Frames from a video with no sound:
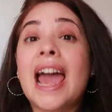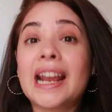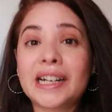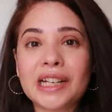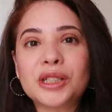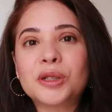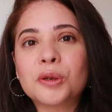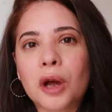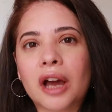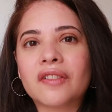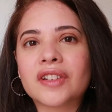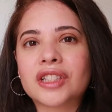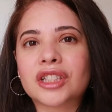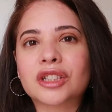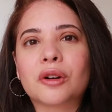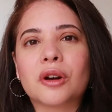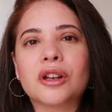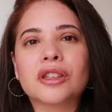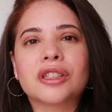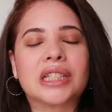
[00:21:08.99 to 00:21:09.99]
And I do have a
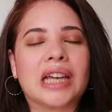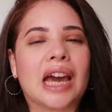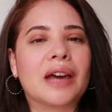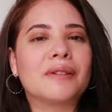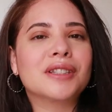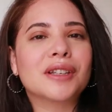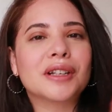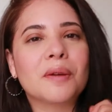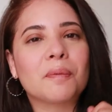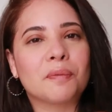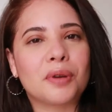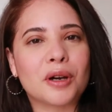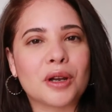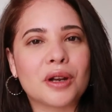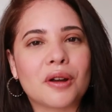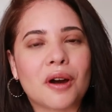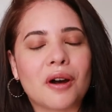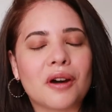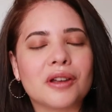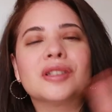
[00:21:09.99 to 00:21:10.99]
scrunchie. I was gonna put
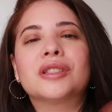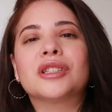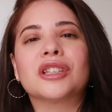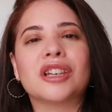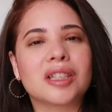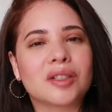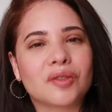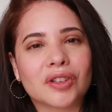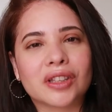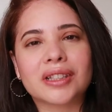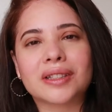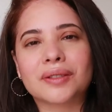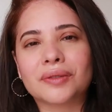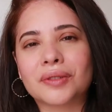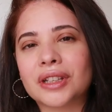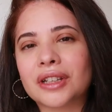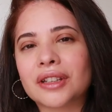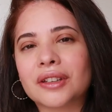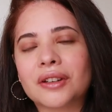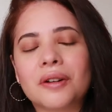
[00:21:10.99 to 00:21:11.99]
it on just for this
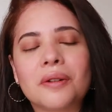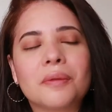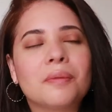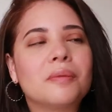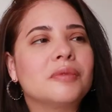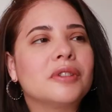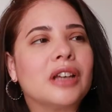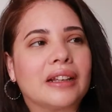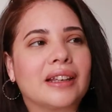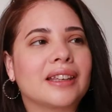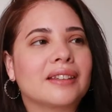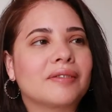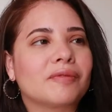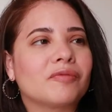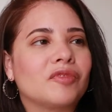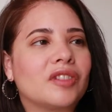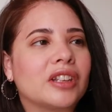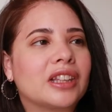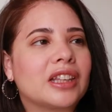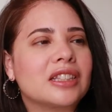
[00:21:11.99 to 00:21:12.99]
video, that
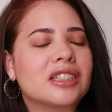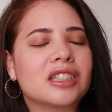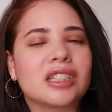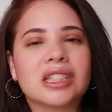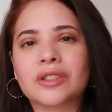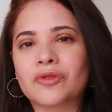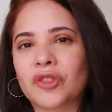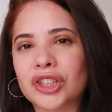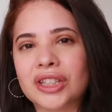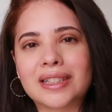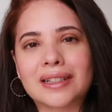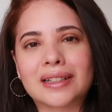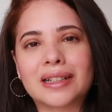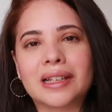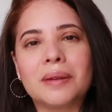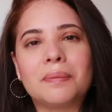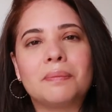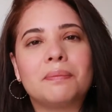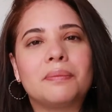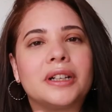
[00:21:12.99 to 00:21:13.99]
like just for this
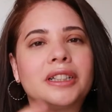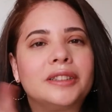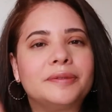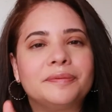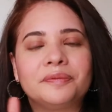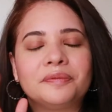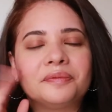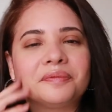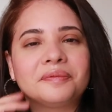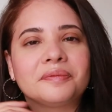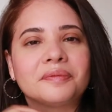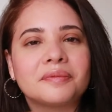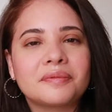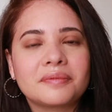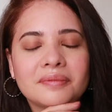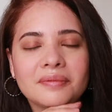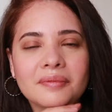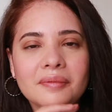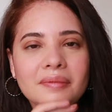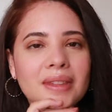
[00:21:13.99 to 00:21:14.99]
clip, but
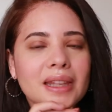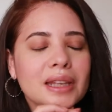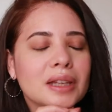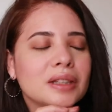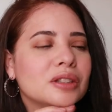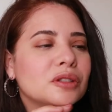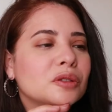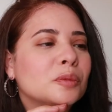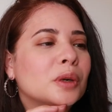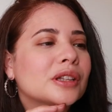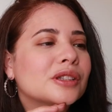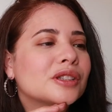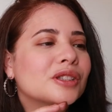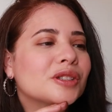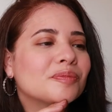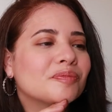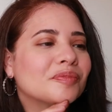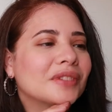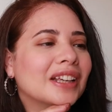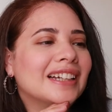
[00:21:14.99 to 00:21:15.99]
too
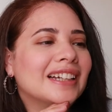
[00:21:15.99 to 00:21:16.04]
much.